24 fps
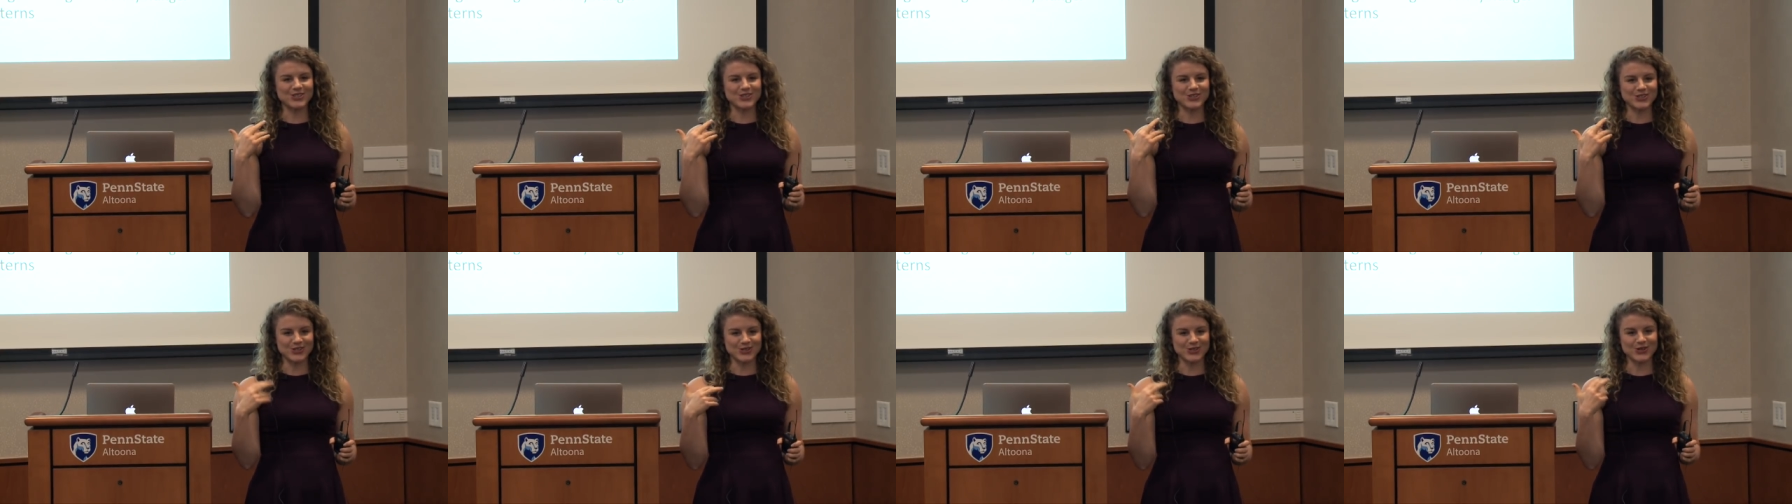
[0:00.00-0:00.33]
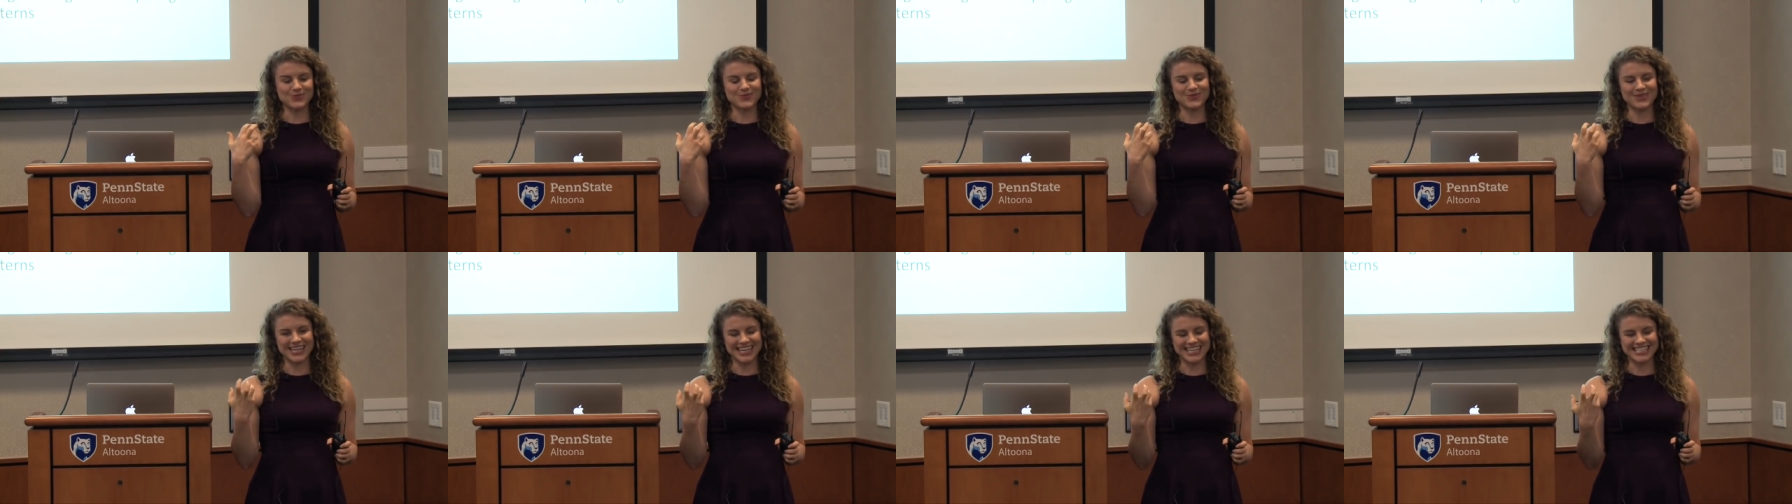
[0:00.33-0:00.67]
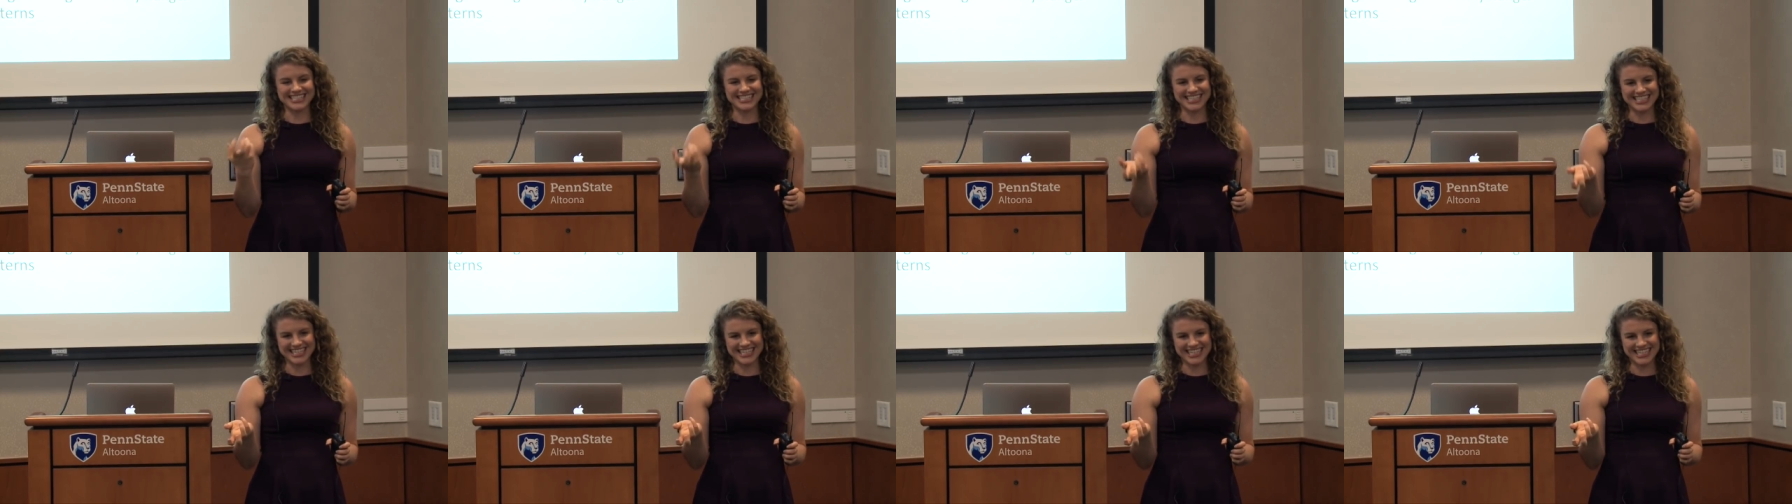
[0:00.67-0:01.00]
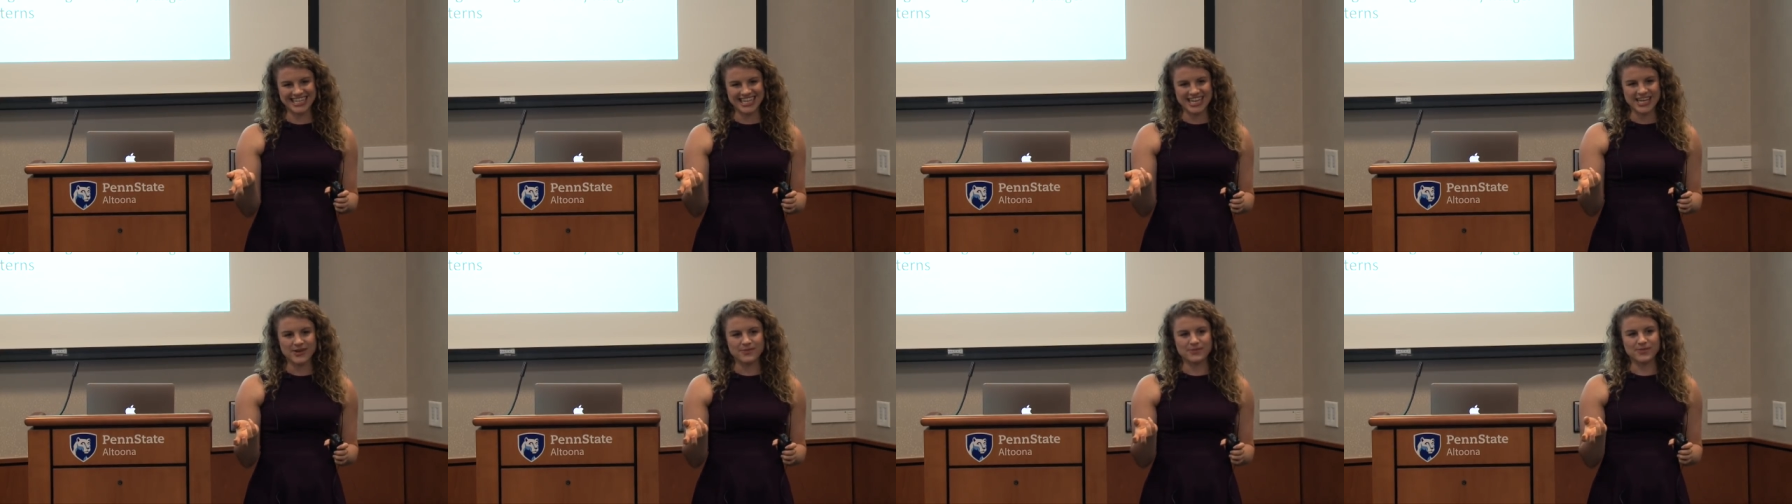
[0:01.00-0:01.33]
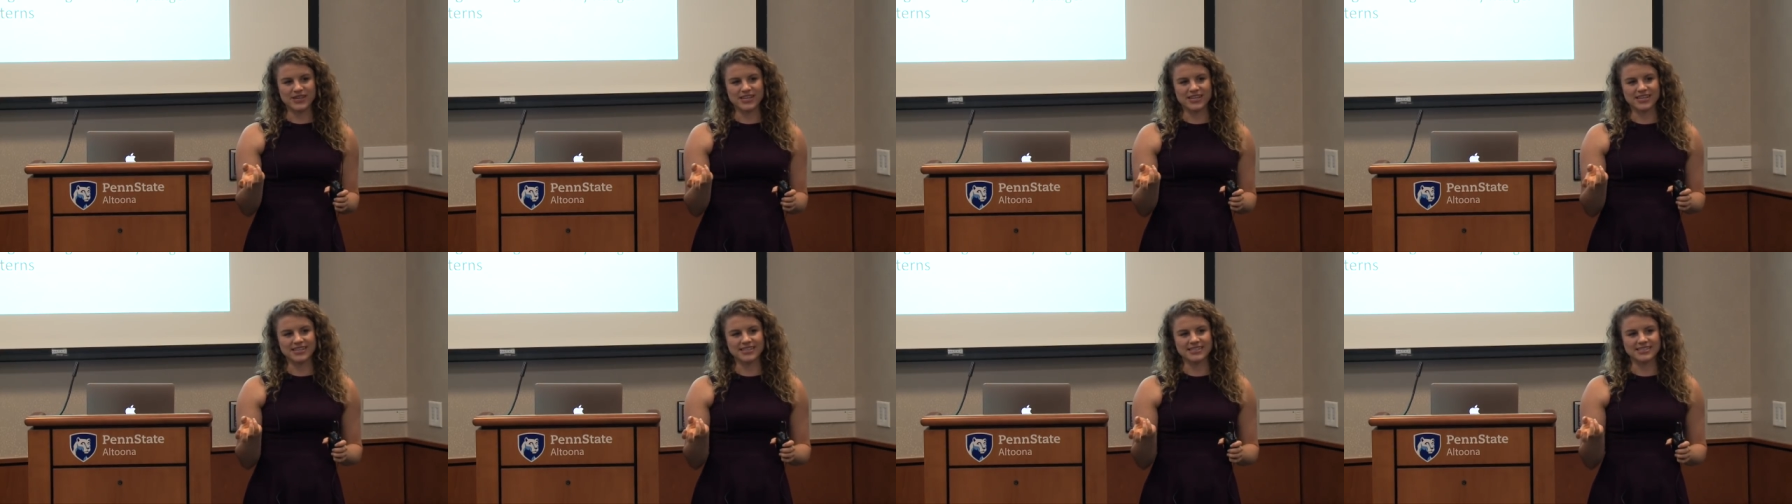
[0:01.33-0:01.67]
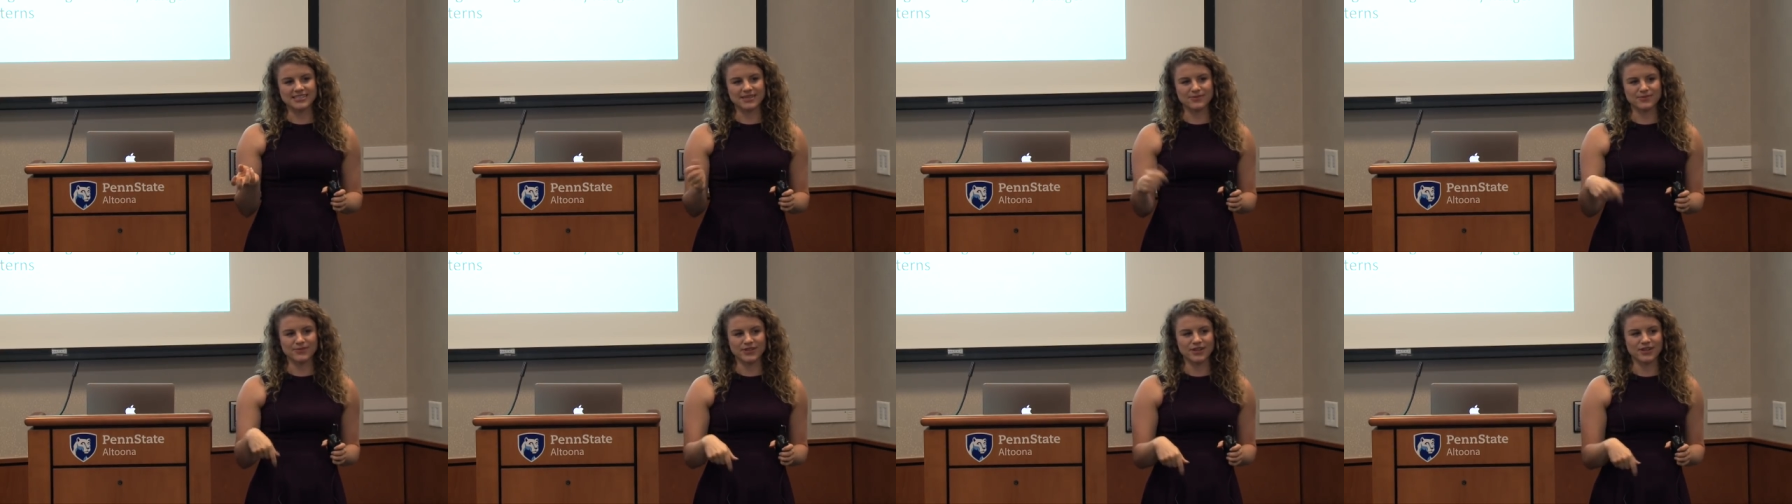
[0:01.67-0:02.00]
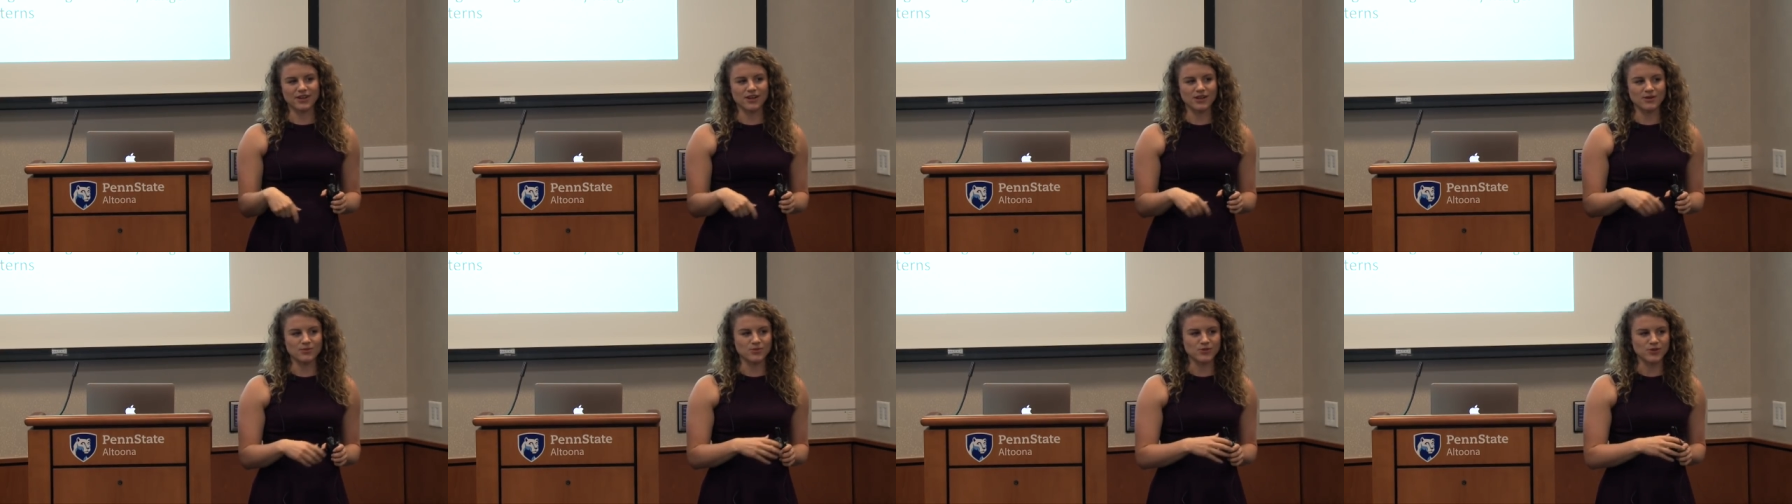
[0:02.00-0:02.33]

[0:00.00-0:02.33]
neuroplastic, because something called